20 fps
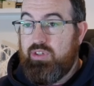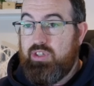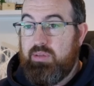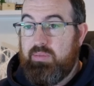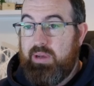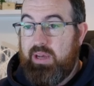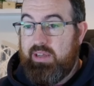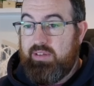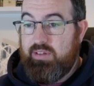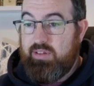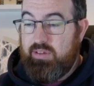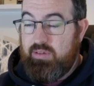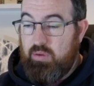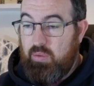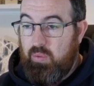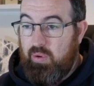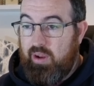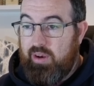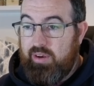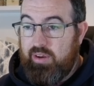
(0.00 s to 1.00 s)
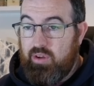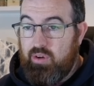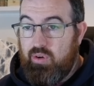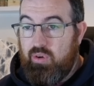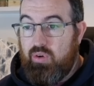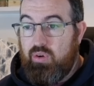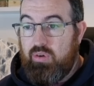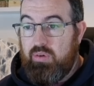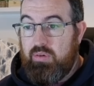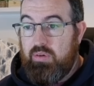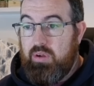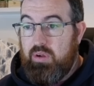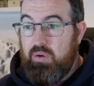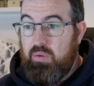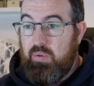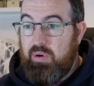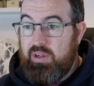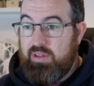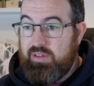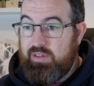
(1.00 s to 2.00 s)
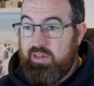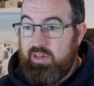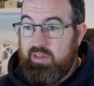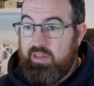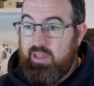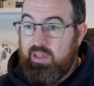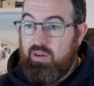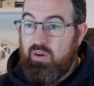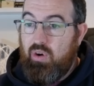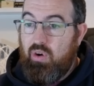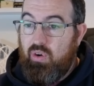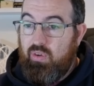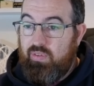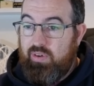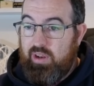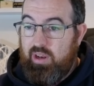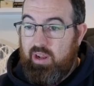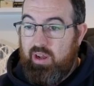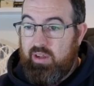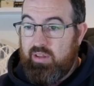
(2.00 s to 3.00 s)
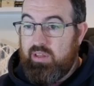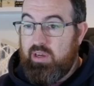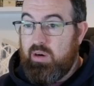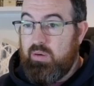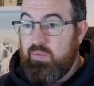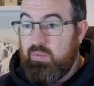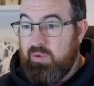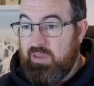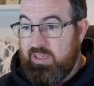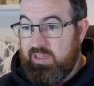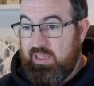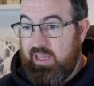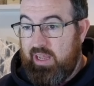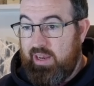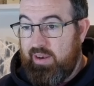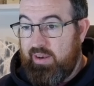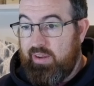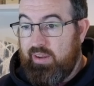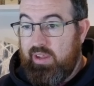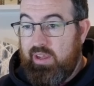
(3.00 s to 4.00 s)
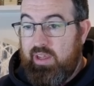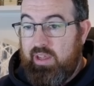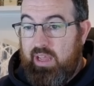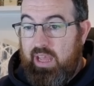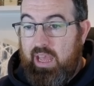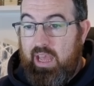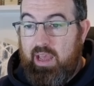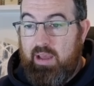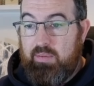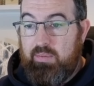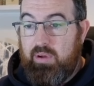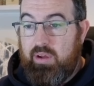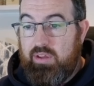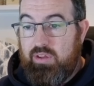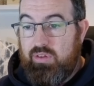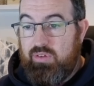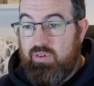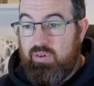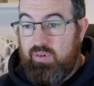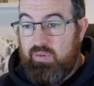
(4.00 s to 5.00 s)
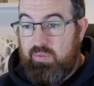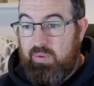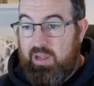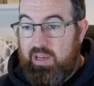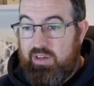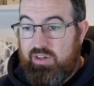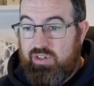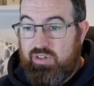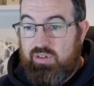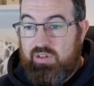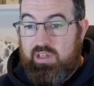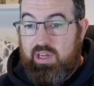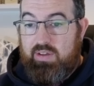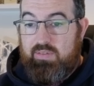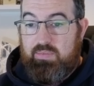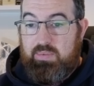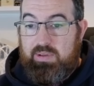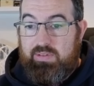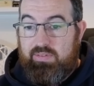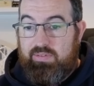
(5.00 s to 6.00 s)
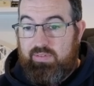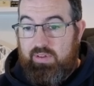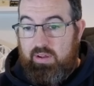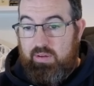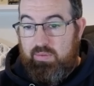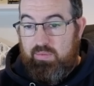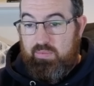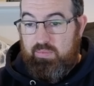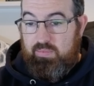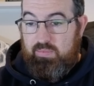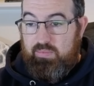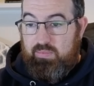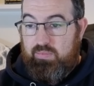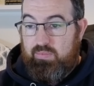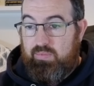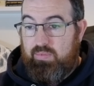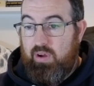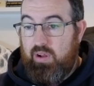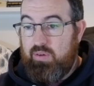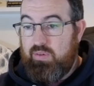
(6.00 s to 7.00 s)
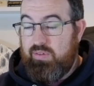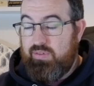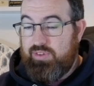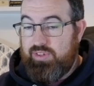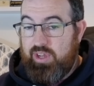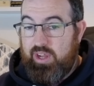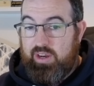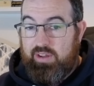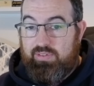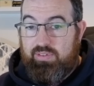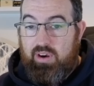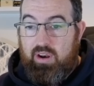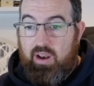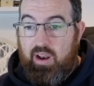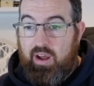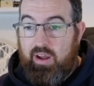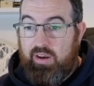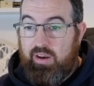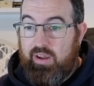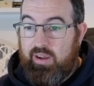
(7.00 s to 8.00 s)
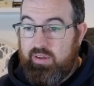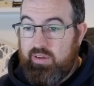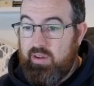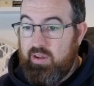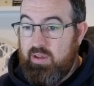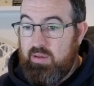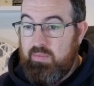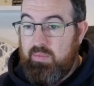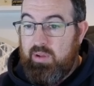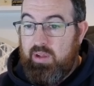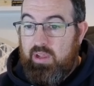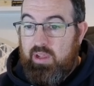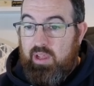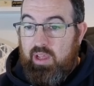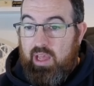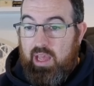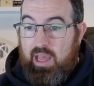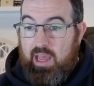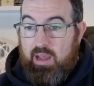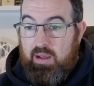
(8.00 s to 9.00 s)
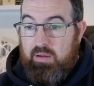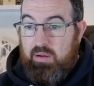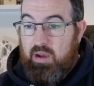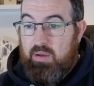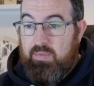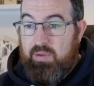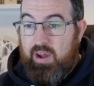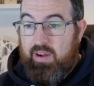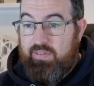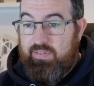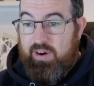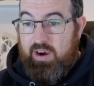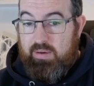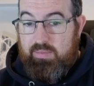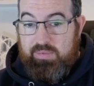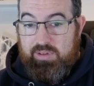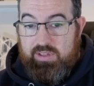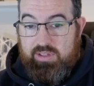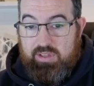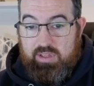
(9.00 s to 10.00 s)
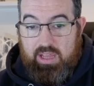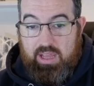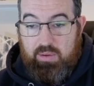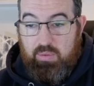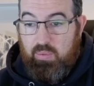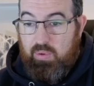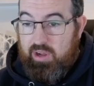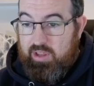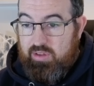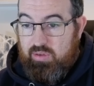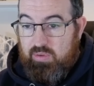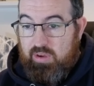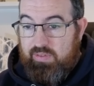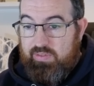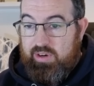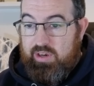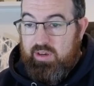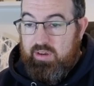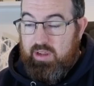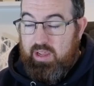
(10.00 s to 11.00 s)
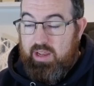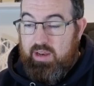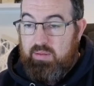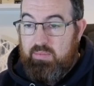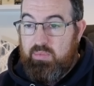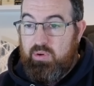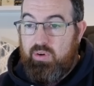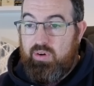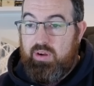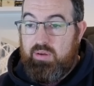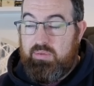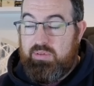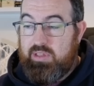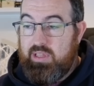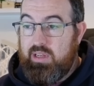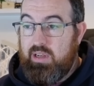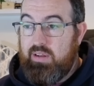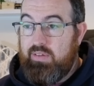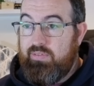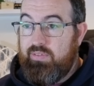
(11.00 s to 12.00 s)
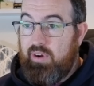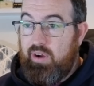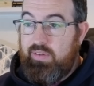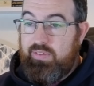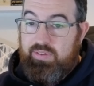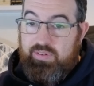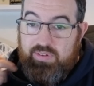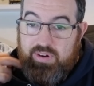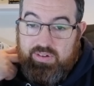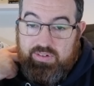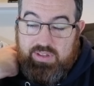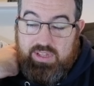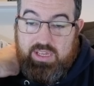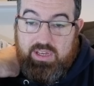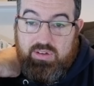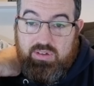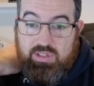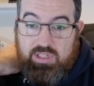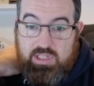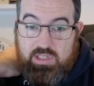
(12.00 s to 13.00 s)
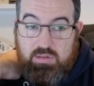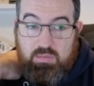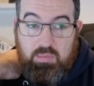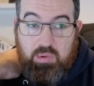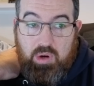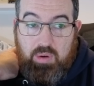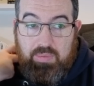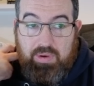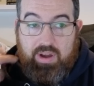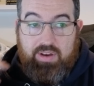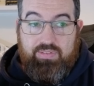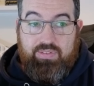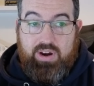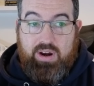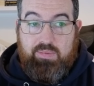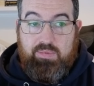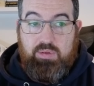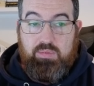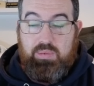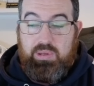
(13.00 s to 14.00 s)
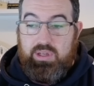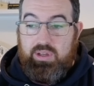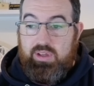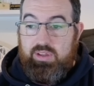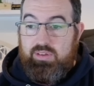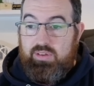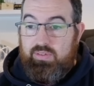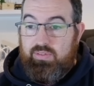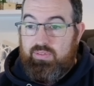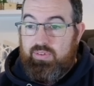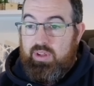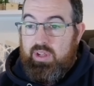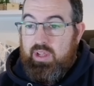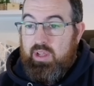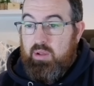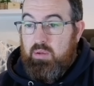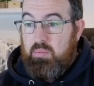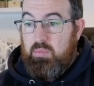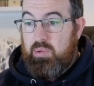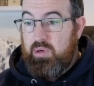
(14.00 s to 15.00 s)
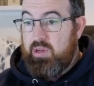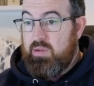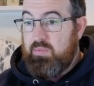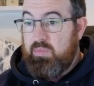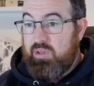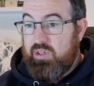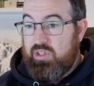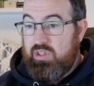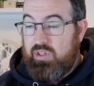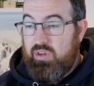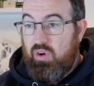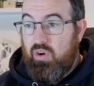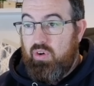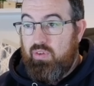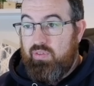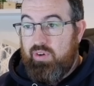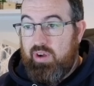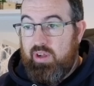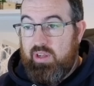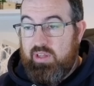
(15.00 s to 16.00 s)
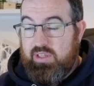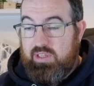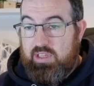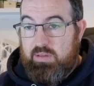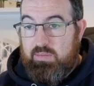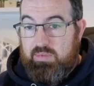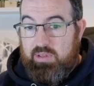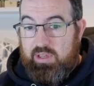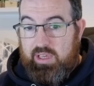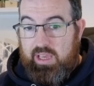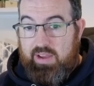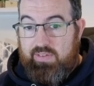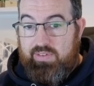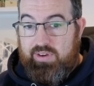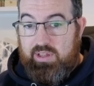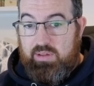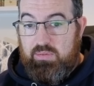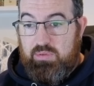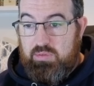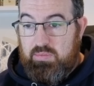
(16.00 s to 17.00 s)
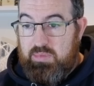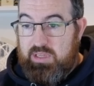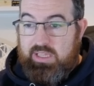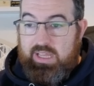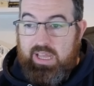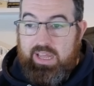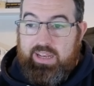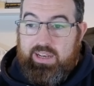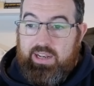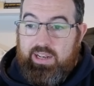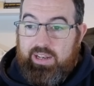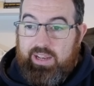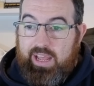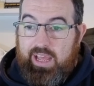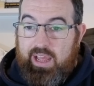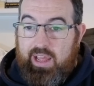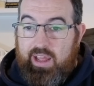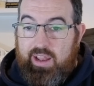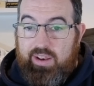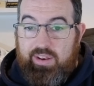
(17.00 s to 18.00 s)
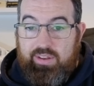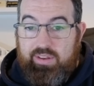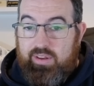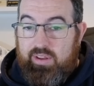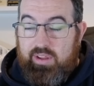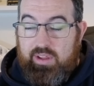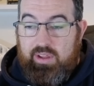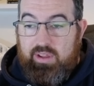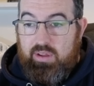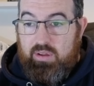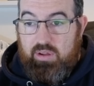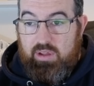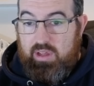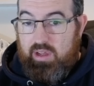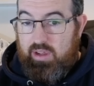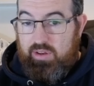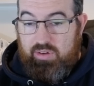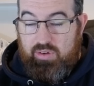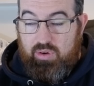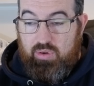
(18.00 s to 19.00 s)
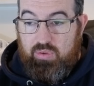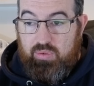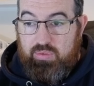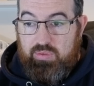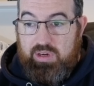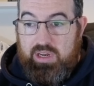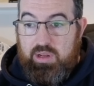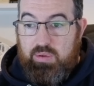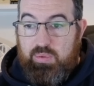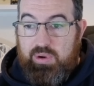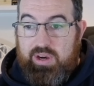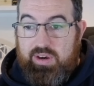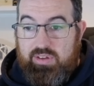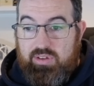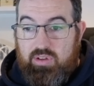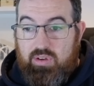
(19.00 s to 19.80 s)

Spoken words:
chip assets, the core ones that I think over the long term will stand. Well and truly, I've been a follower of Sonic for a long time. I'm not farming this whatsoever anymore. I'm still involved in around the ecosystem, but I'm not farming it because of pretty much overall it seems like everything was mishandled, and I don't know really where it's